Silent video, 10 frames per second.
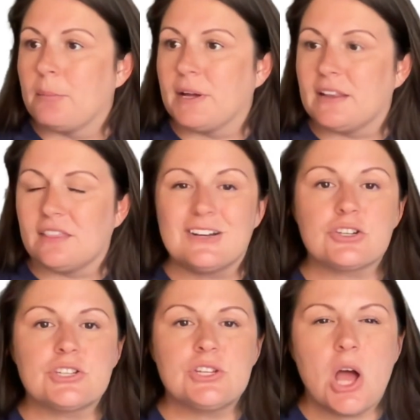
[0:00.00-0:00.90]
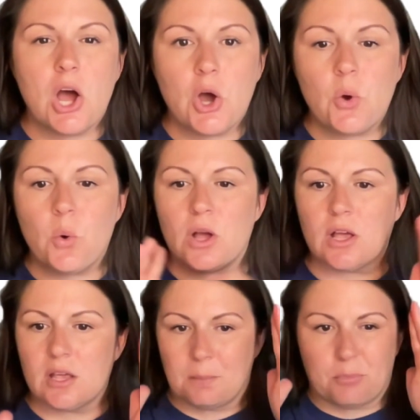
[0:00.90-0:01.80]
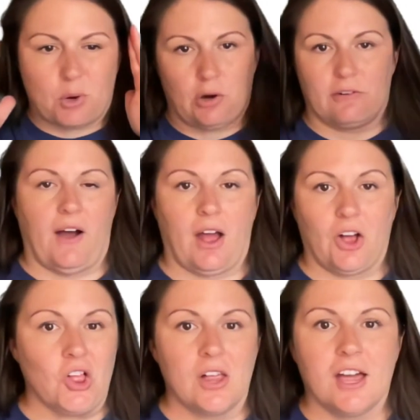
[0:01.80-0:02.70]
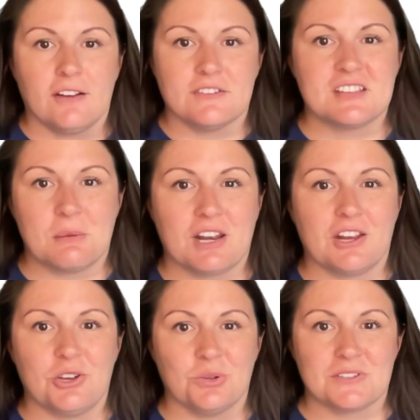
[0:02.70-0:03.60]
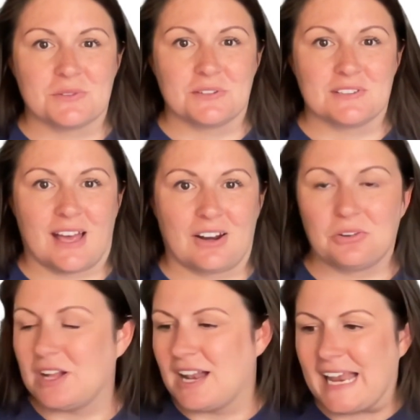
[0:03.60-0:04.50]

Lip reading: but there's no profile of somebody who is suicidal.